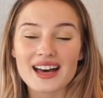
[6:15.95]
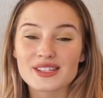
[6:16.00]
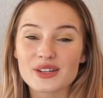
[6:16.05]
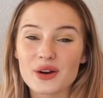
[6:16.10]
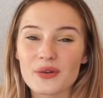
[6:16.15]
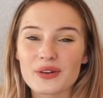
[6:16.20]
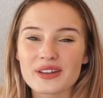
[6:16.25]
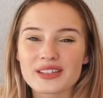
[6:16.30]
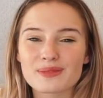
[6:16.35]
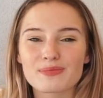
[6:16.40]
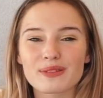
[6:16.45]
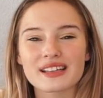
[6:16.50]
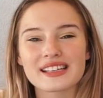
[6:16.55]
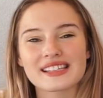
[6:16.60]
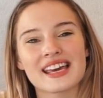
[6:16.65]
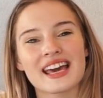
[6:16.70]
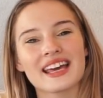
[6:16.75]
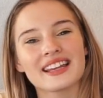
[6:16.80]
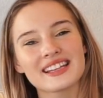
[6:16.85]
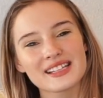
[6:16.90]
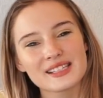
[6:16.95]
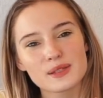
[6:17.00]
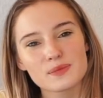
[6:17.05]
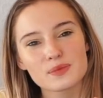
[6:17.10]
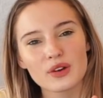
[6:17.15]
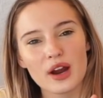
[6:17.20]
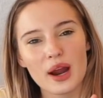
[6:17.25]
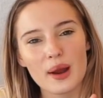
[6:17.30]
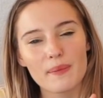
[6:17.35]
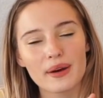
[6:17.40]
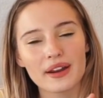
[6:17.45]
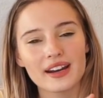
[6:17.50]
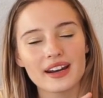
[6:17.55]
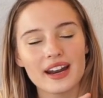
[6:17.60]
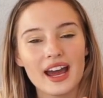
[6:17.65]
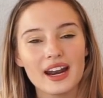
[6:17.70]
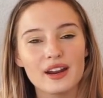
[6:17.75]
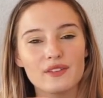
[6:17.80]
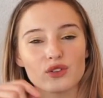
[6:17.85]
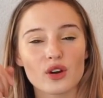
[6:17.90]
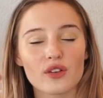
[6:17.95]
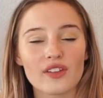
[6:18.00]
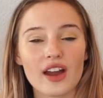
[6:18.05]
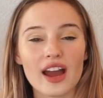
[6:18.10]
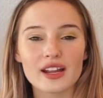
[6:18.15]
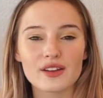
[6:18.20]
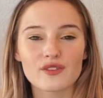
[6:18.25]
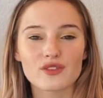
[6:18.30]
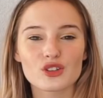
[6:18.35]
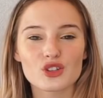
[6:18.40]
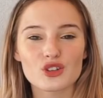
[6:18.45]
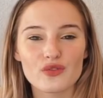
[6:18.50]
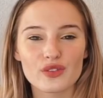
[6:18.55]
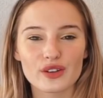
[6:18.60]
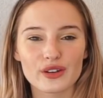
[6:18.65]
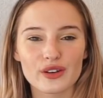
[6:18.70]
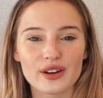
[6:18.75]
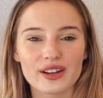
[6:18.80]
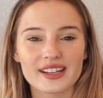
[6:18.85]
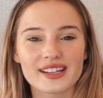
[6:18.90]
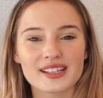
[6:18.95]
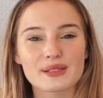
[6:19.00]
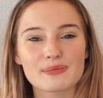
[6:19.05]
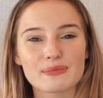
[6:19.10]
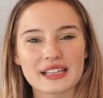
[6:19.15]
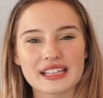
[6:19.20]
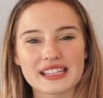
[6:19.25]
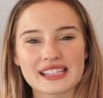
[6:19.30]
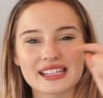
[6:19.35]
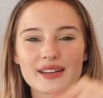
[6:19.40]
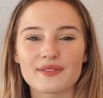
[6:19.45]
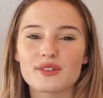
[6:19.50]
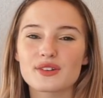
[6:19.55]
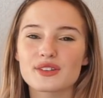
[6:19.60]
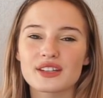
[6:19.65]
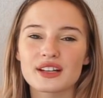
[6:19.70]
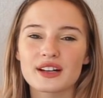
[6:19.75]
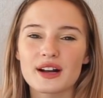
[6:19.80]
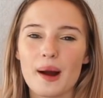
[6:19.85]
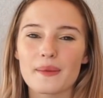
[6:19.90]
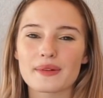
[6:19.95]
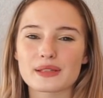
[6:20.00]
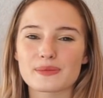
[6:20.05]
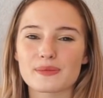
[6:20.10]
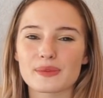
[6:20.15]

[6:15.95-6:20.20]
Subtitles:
As always, please hit that subscribe button, and if you have any future video ideas, please leave those in the comments